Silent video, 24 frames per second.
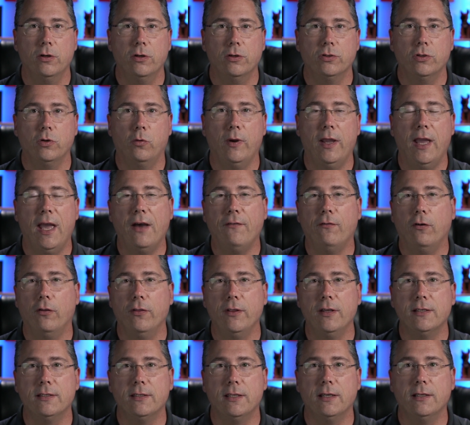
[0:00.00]
So we have all
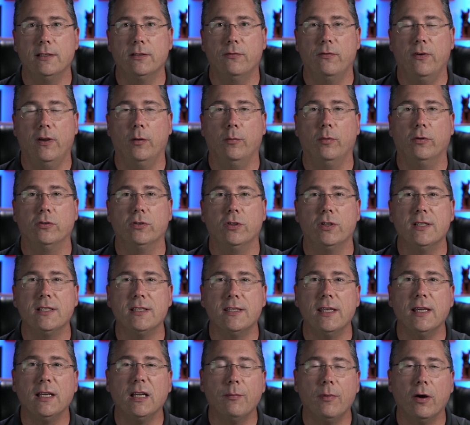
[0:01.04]
these things available. So just
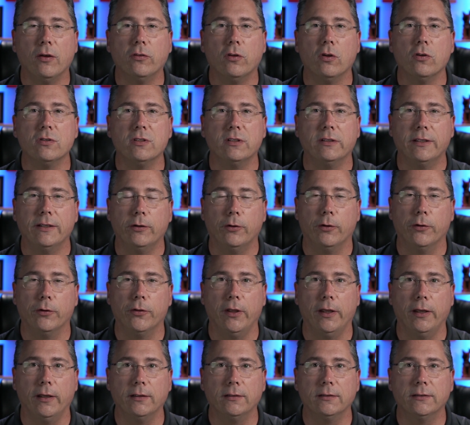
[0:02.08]
think about those little
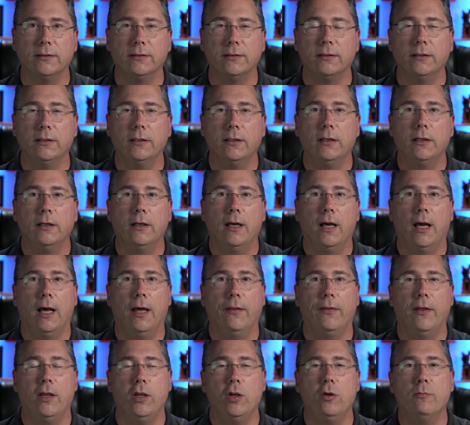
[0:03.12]
things
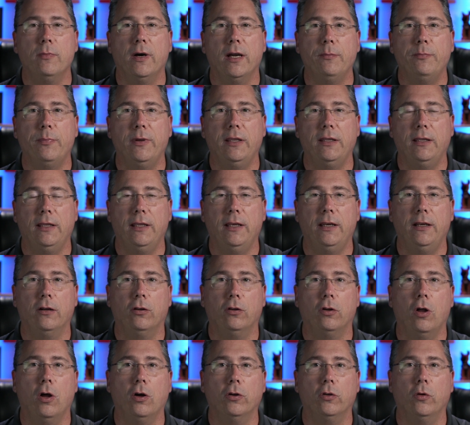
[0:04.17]
that you might be needing
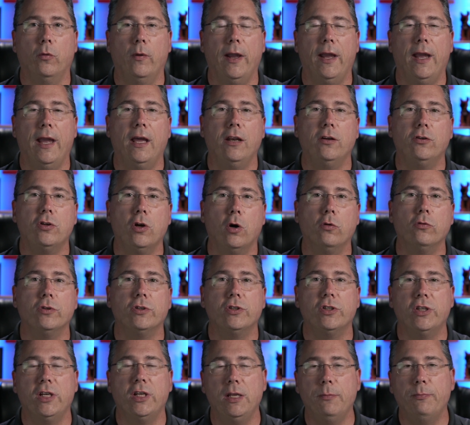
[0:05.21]
along the way. And
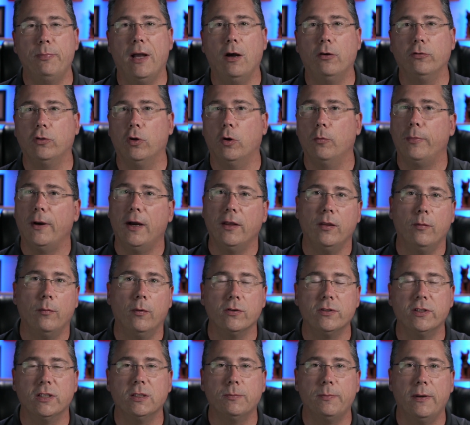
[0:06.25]
don't cheap out. Don't buy the
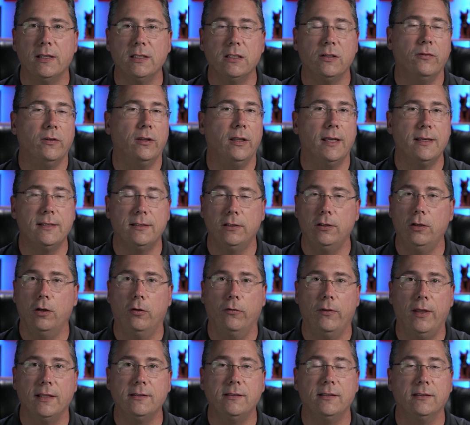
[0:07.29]
most expensive unless,
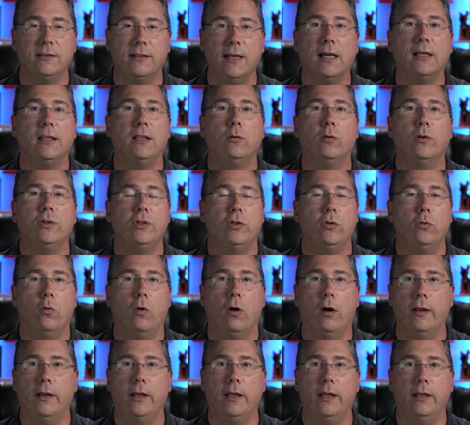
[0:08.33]
that's exactly what you
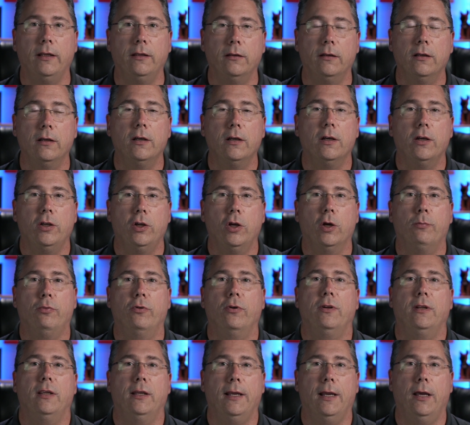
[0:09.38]
want and you're
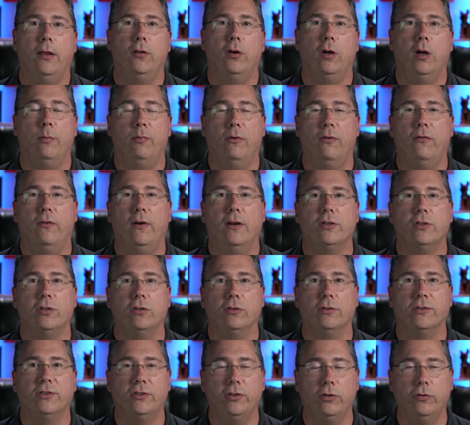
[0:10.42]
putting together a
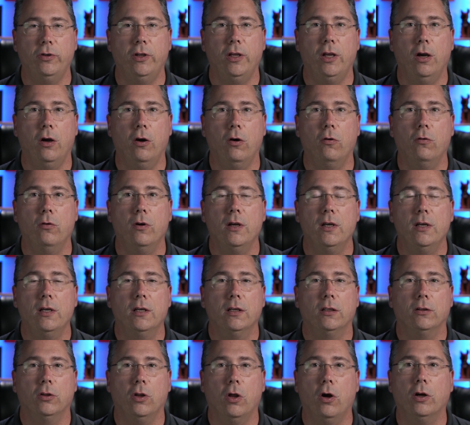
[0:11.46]
professional studio,
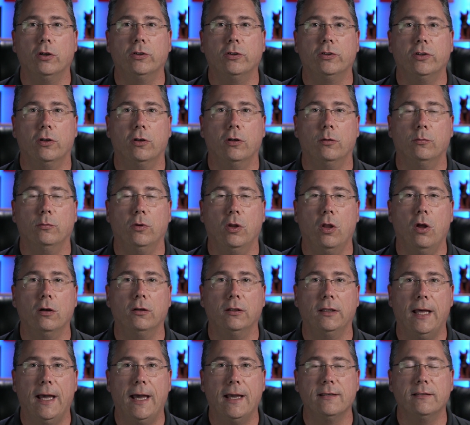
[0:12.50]
long-term,
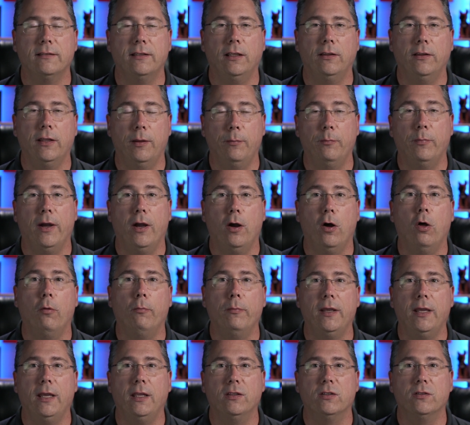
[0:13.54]
long-lasting, then by all
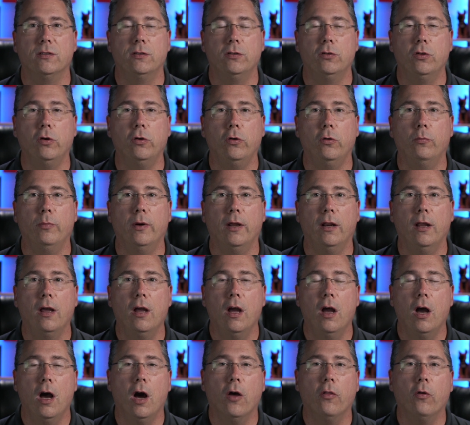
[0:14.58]
means do. But
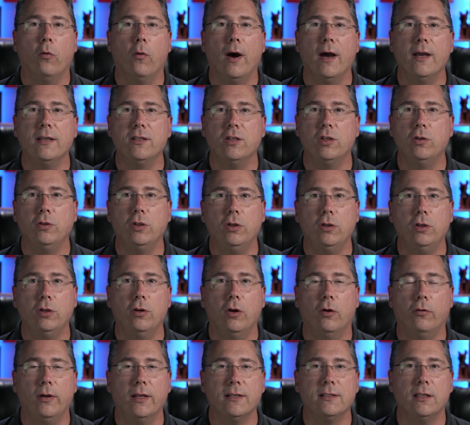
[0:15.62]
otherwise, you
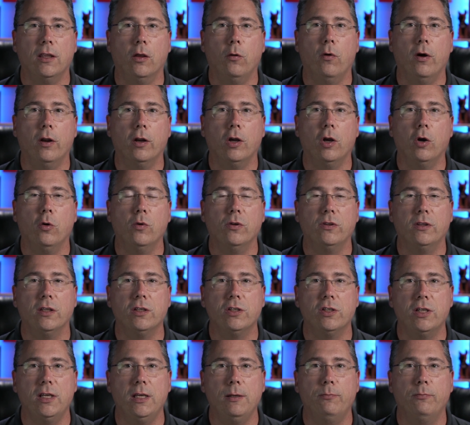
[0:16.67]
don't necessarily want to go with the
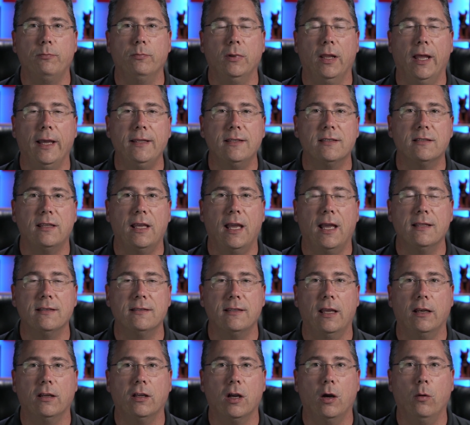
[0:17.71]
cheap light stands
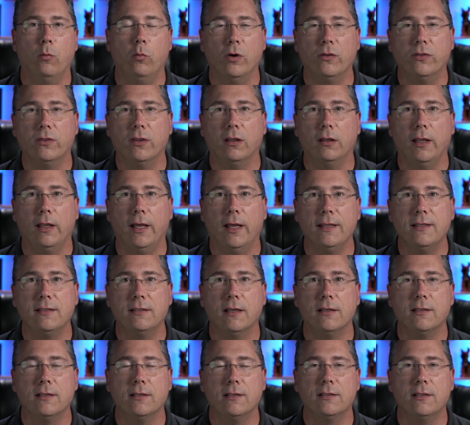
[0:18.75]
that come with the lights
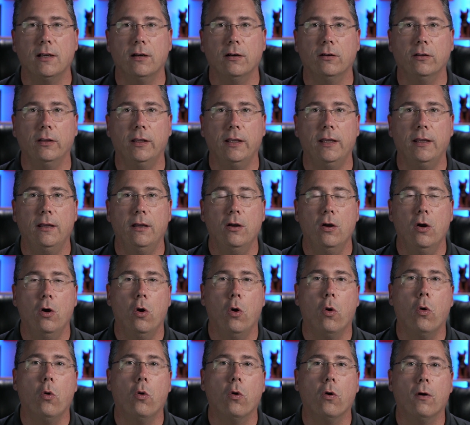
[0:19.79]
necessarily.
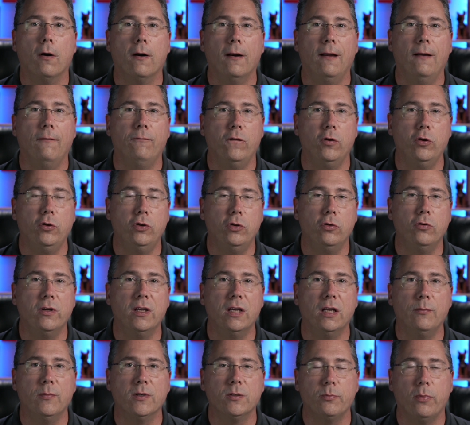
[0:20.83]
Or if you do
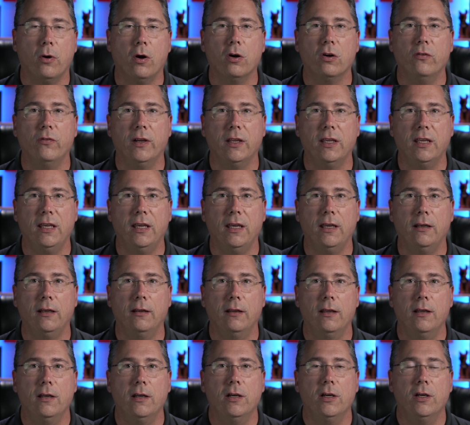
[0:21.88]
get them as part of a kit,
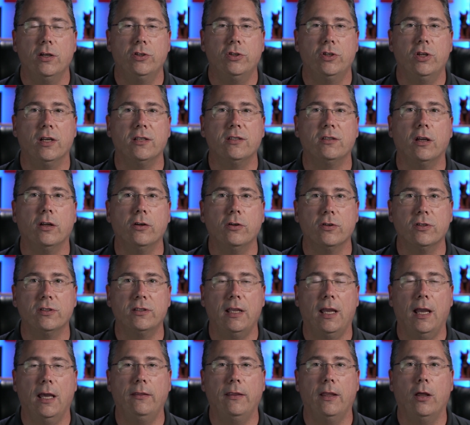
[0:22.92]
just
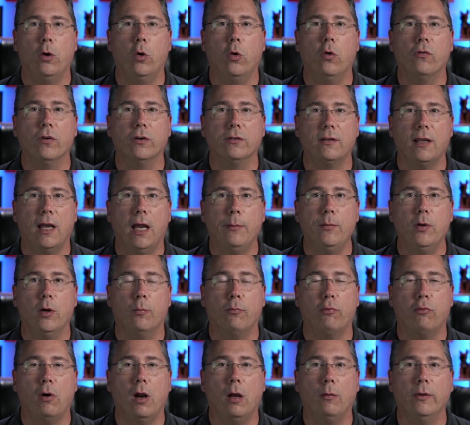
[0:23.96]
understand that over time, you're
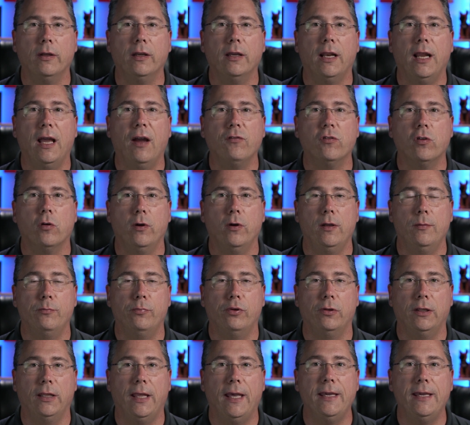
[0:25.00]
probably going to have to
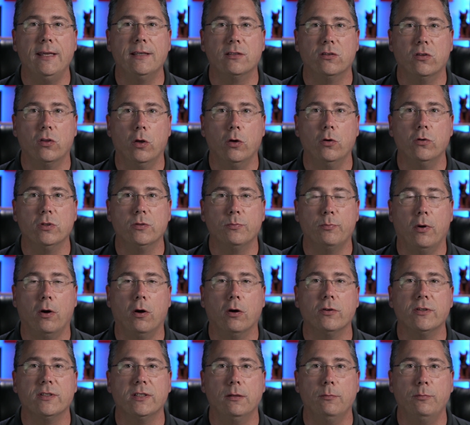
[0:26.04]
replace those
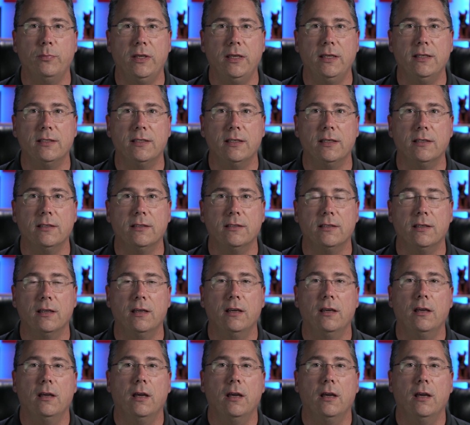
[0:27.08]
parts and pieces